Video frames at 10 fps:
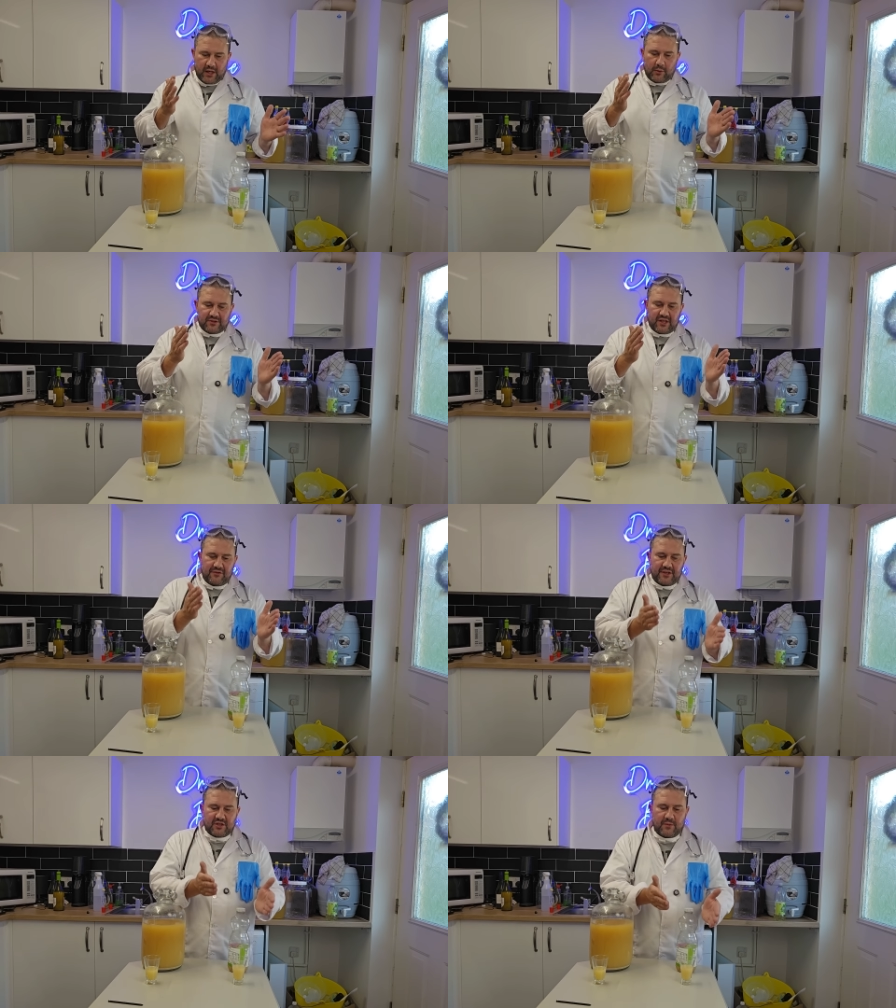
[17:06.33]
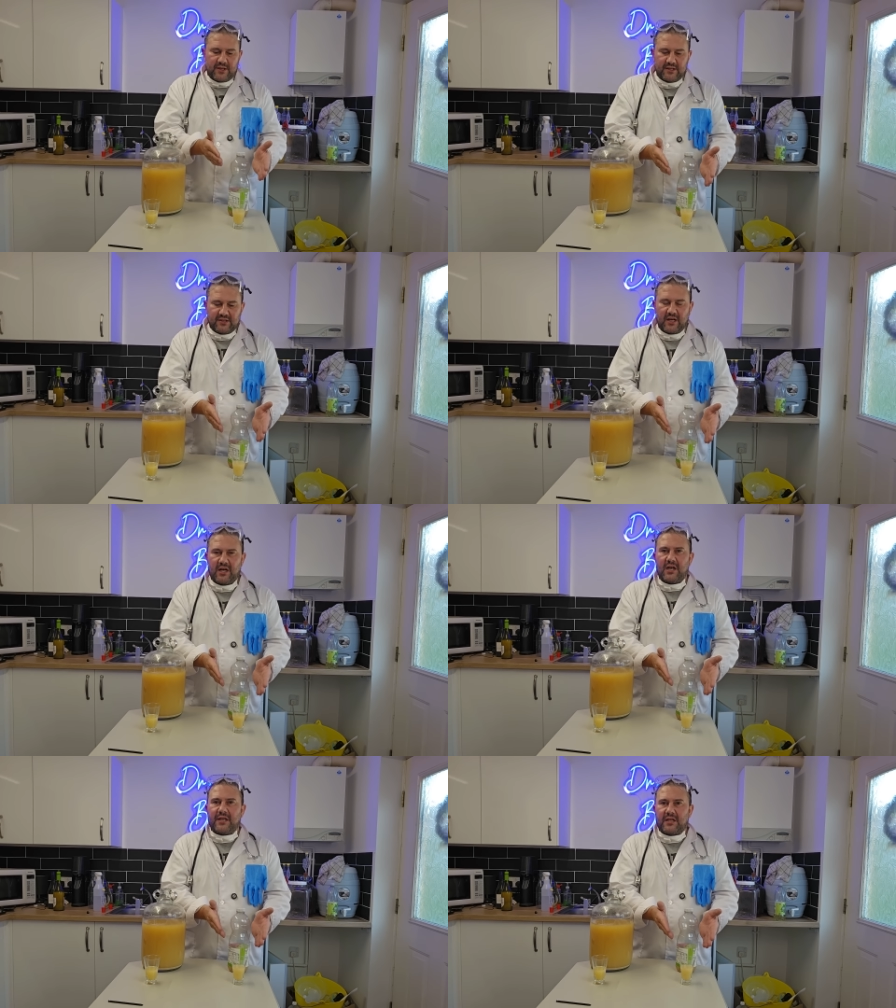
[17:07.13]
I would say this one is a
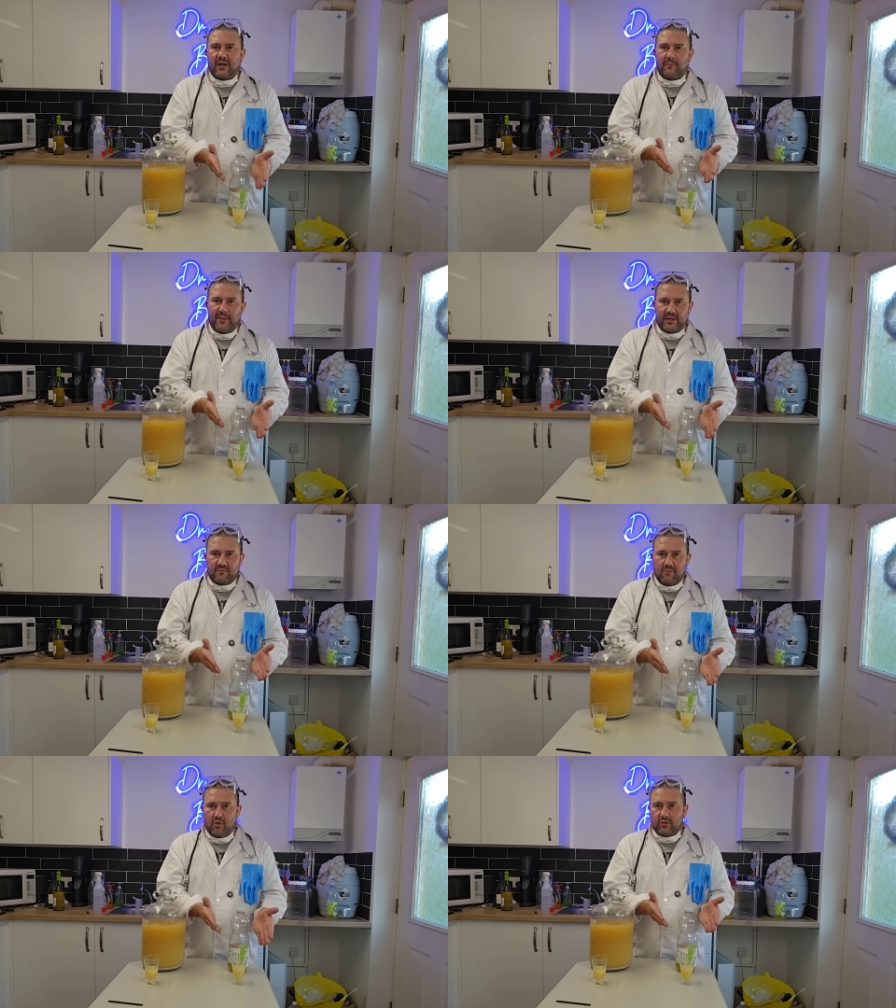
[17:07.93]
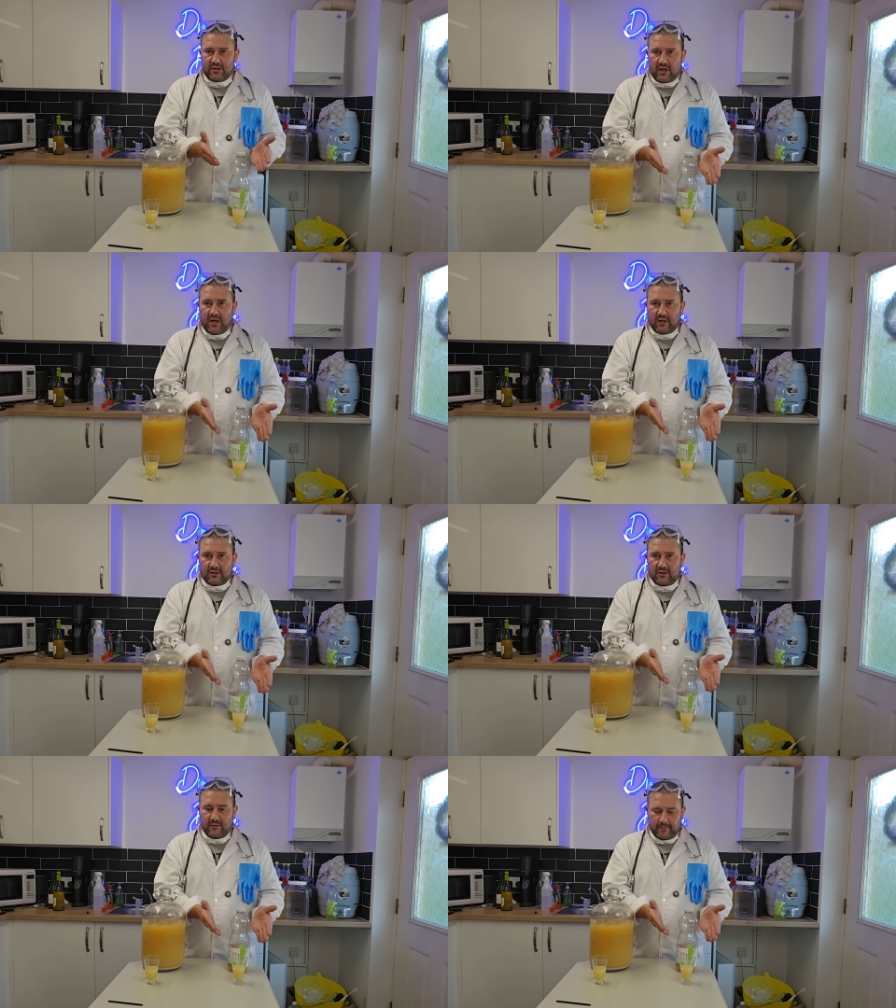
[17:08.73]
little bit more
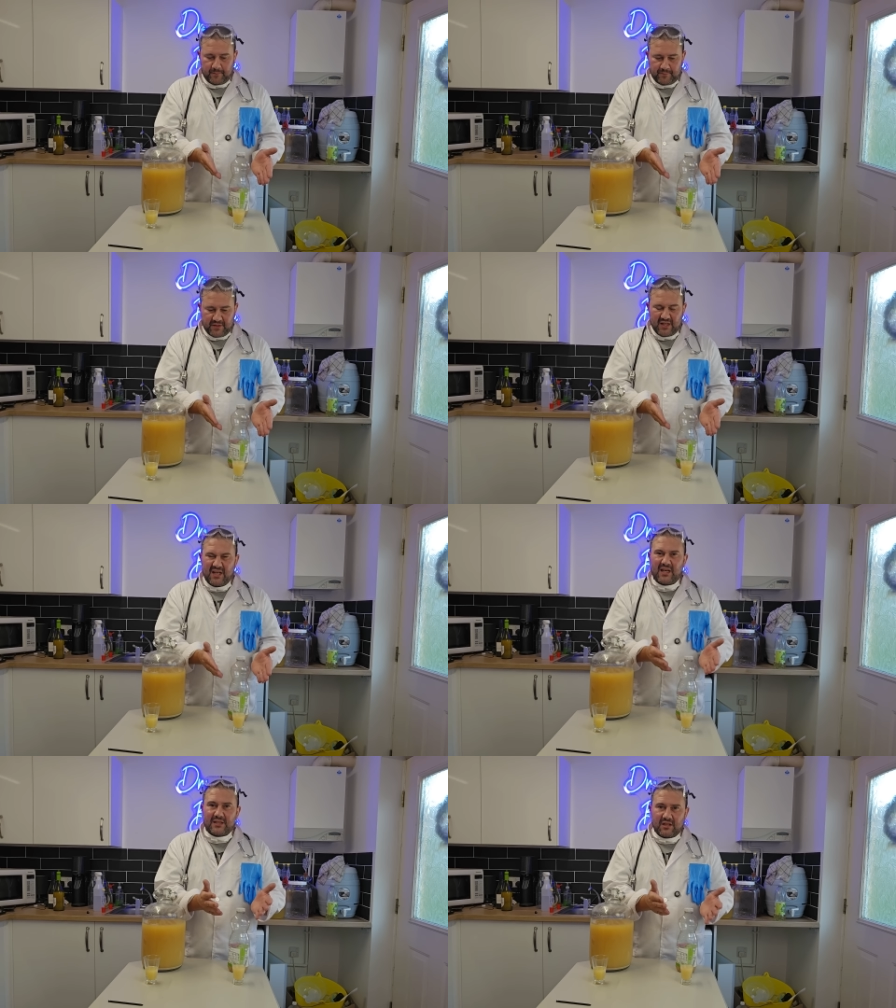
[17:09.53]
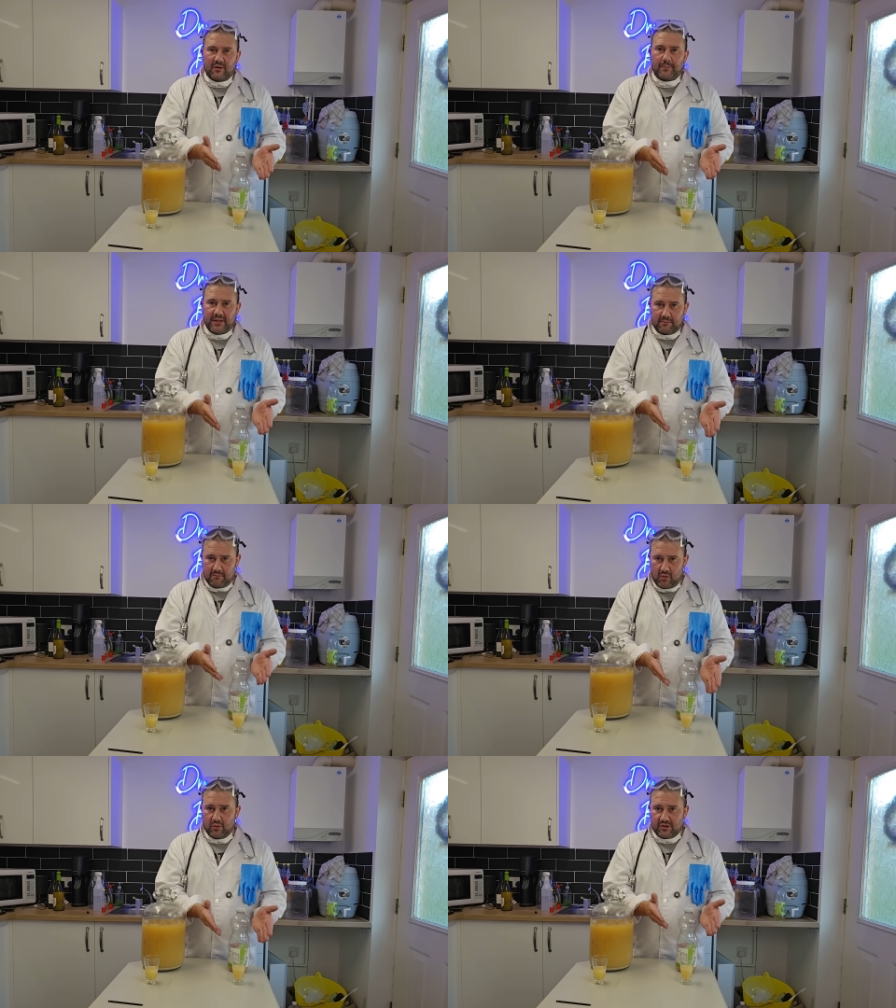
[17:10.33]
tart, little bit
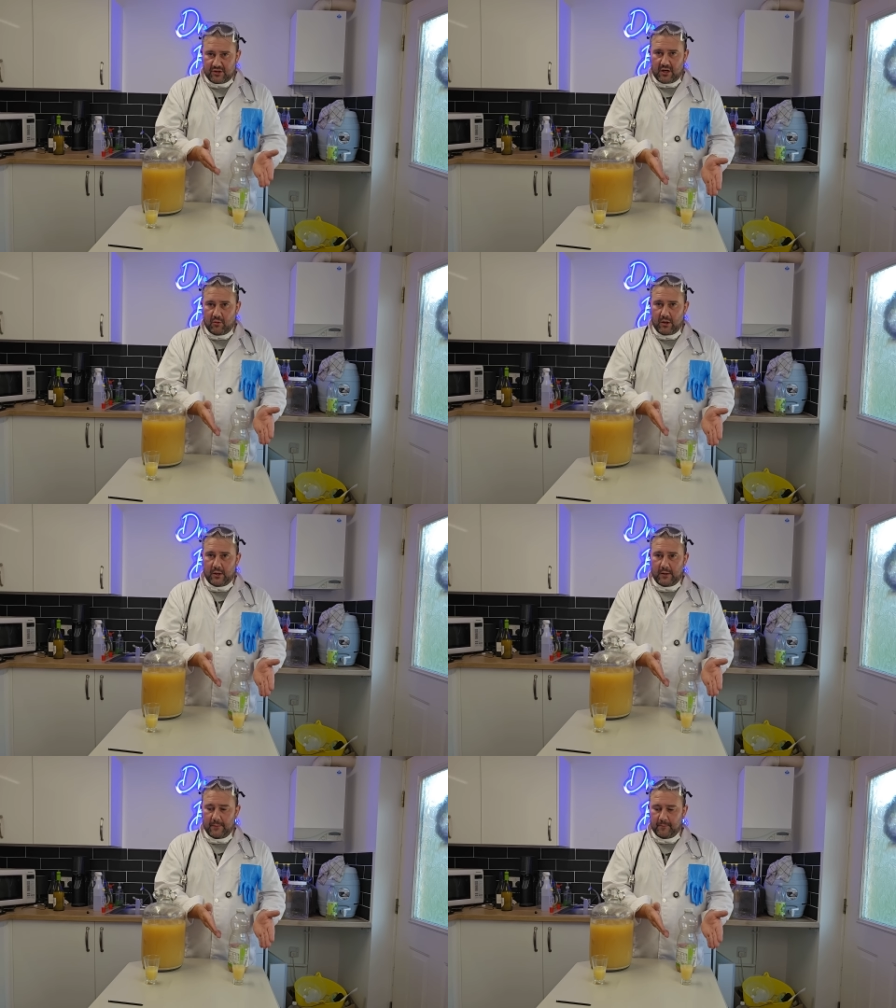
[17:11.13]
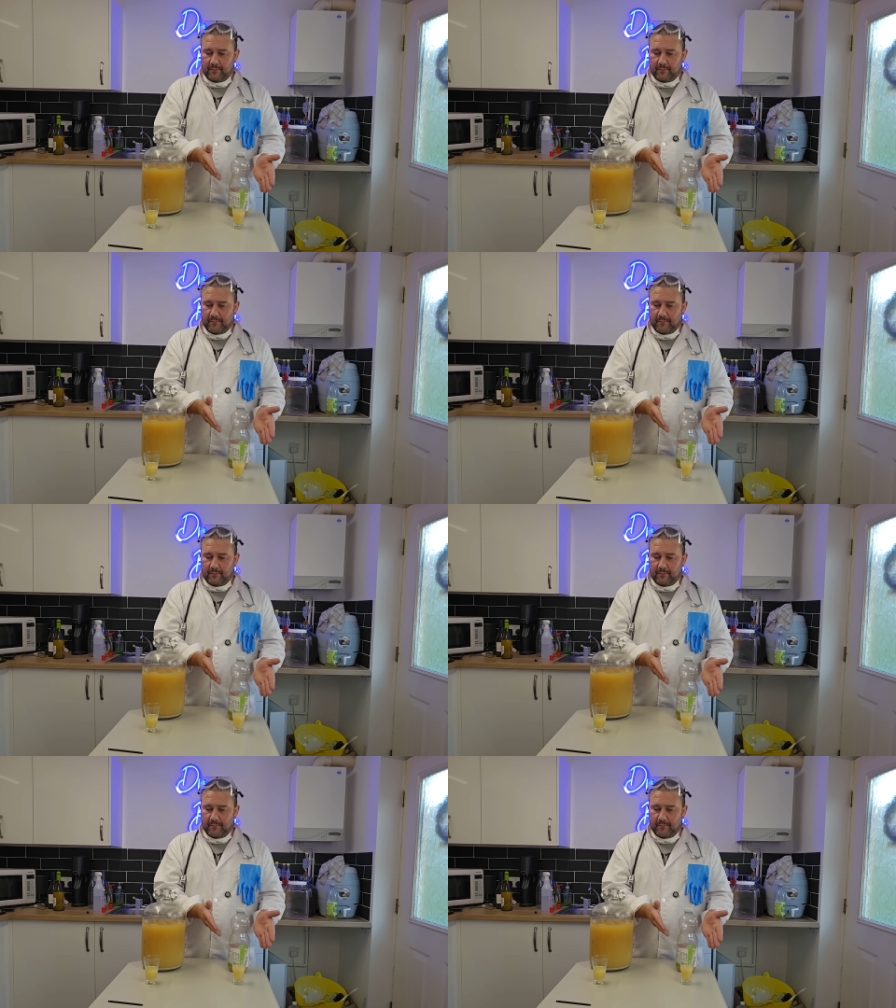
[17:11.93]
more sour.